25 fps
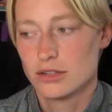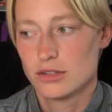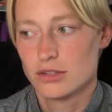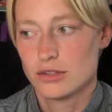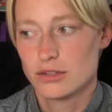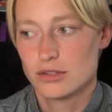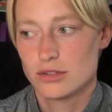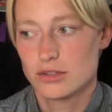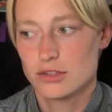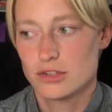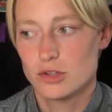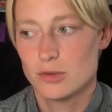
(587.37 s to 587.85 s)

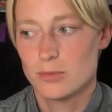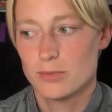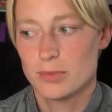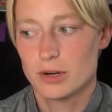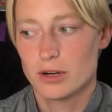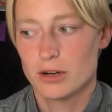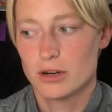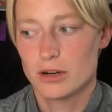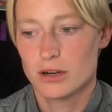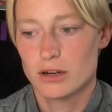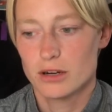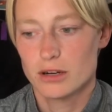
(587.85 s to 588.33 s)

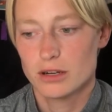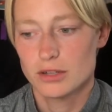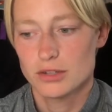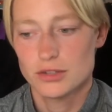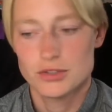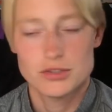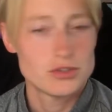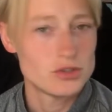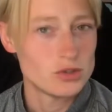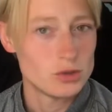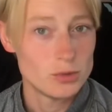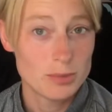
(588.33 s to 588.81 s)
super,
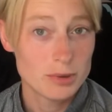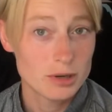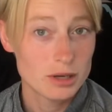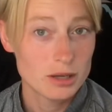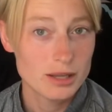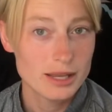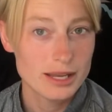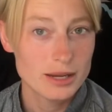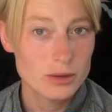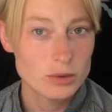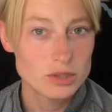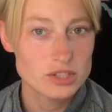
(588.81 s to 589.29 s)
super
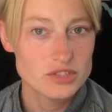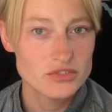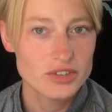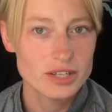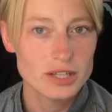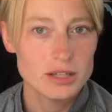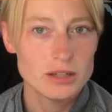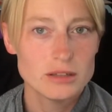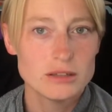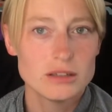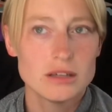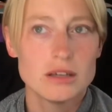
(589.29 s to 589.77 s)
language
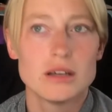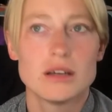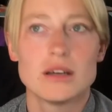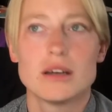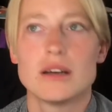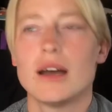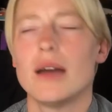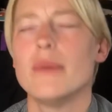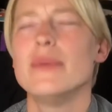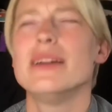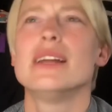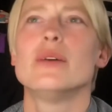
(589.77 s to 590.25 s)
filled.
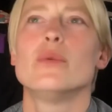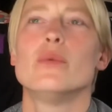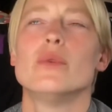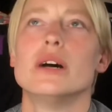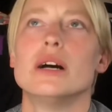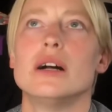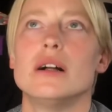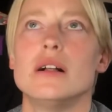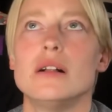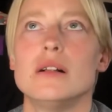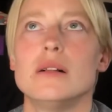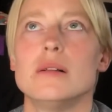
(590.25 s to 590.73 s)
I mean, it
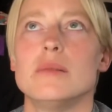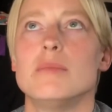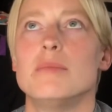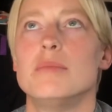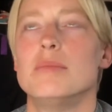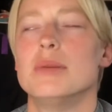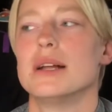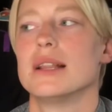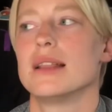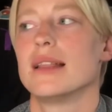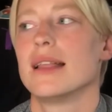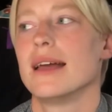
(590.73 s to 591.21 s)
will,
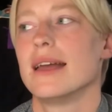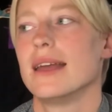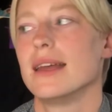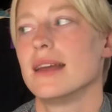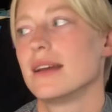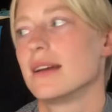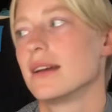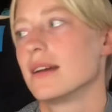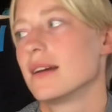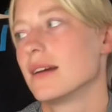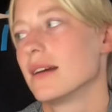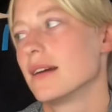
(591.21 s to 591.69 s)
but
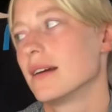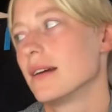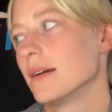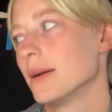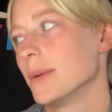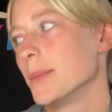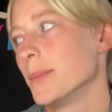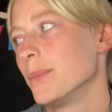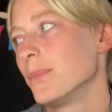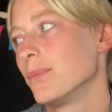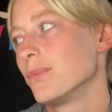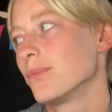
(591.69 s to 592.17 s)
like
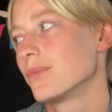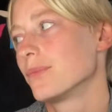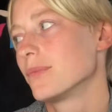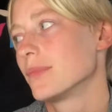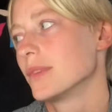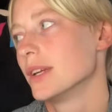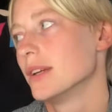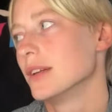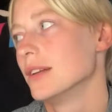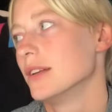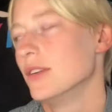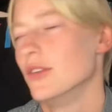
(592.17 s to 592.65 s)

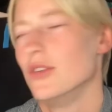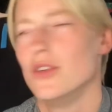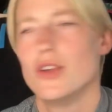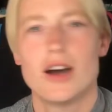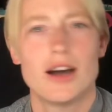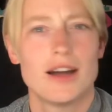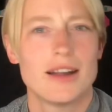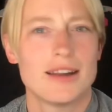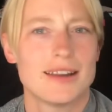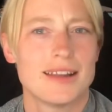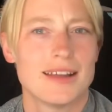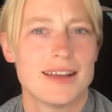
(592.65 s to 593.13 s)

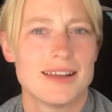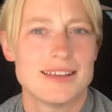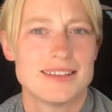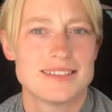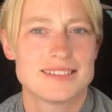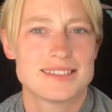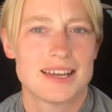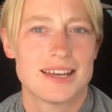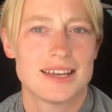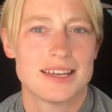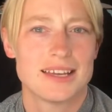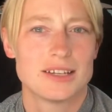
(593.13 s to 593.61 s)
not
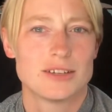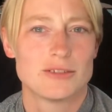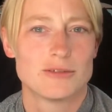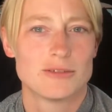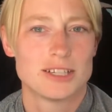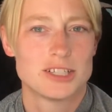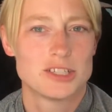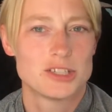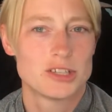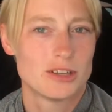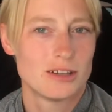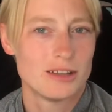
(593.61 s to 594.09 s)
as I had
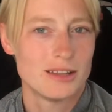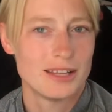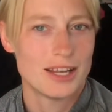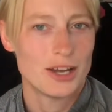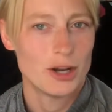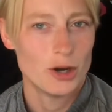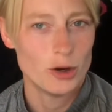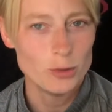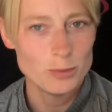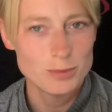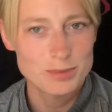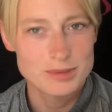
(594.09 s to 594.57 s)
originally
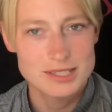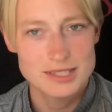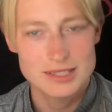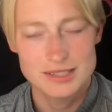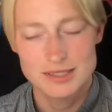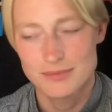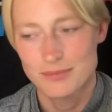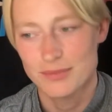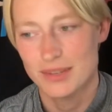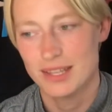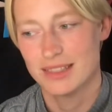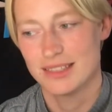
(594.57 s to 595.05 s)
hoped
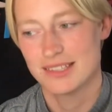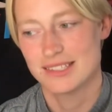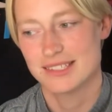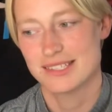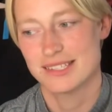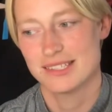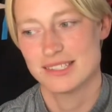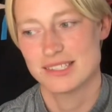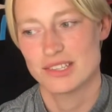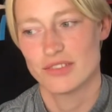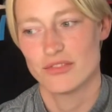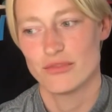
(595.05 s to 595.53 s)
in the
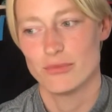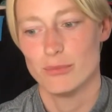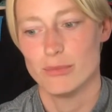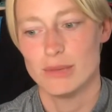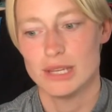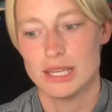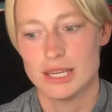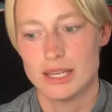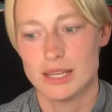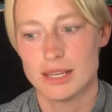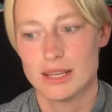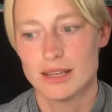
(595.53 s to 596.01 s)
sense of
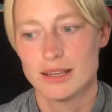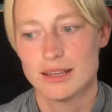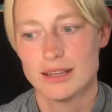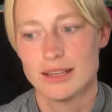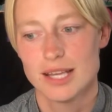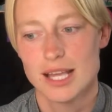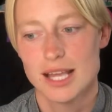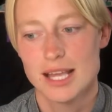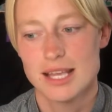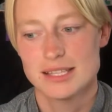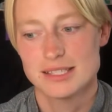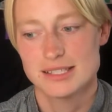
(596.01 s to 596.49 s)
me
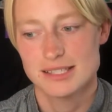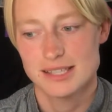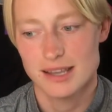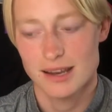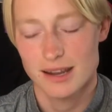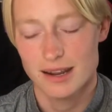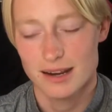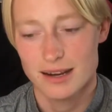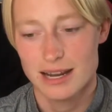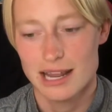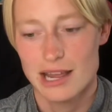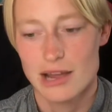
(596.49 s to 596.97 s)

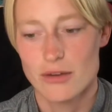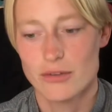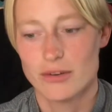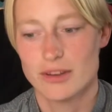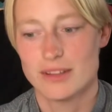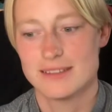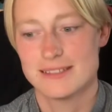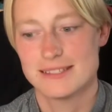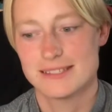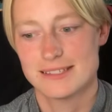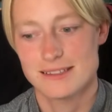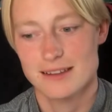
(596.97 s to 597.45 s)
sitting down
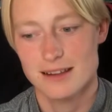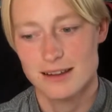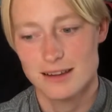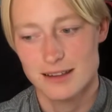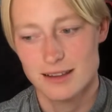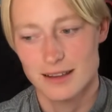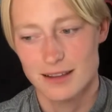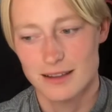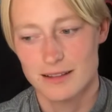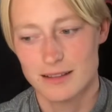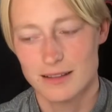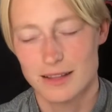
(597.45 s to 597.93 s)
and
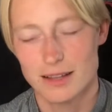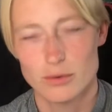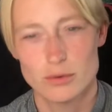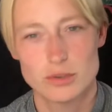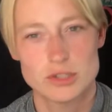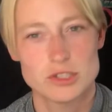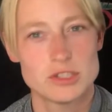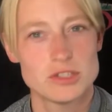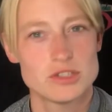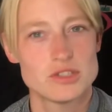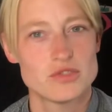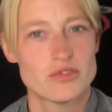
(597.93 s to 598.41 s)
studying
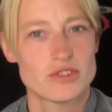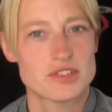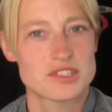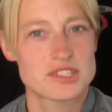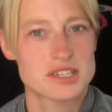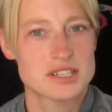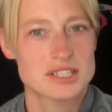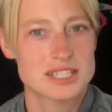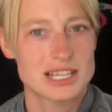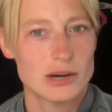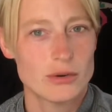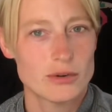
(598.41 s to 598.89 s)
languages for
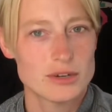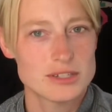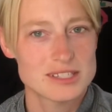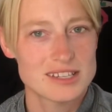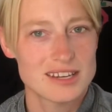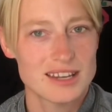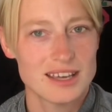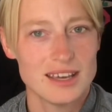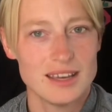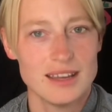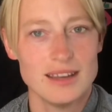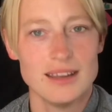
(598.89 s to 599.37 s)
6 hours a
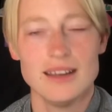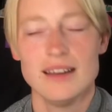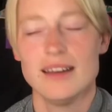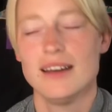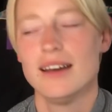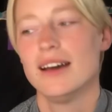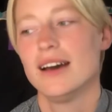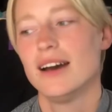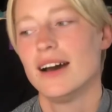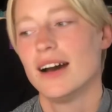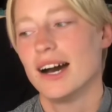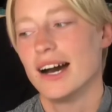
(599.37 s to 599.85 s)
day.
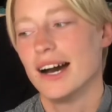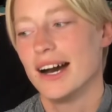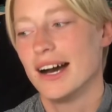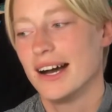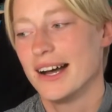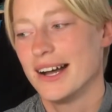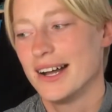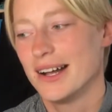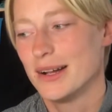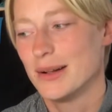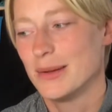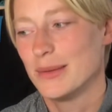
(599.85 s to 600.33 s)

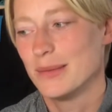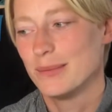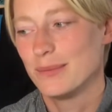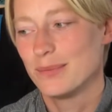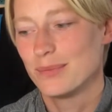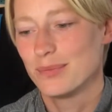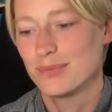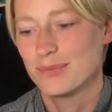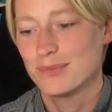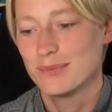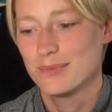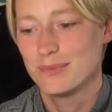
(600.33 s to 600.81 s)

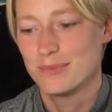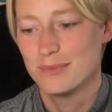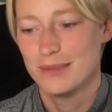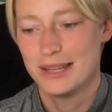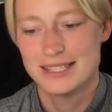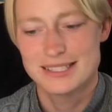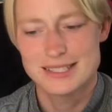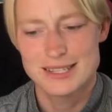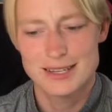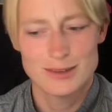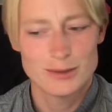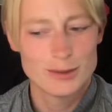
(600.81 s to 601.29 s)

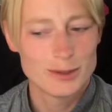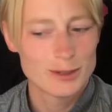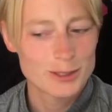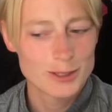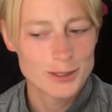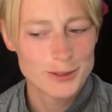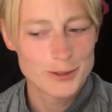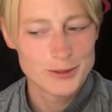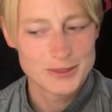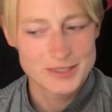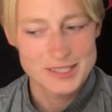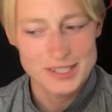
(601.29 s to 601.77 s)
It's gonna look a
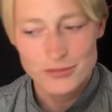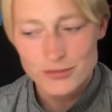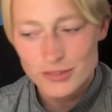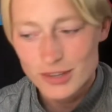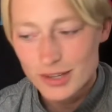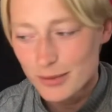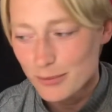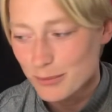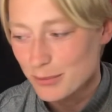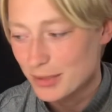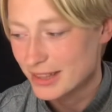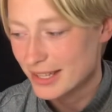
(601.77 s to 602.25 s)
little
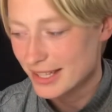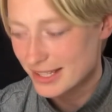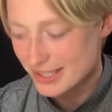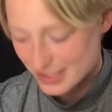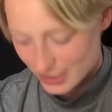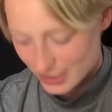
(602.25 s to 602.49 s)
different, but that's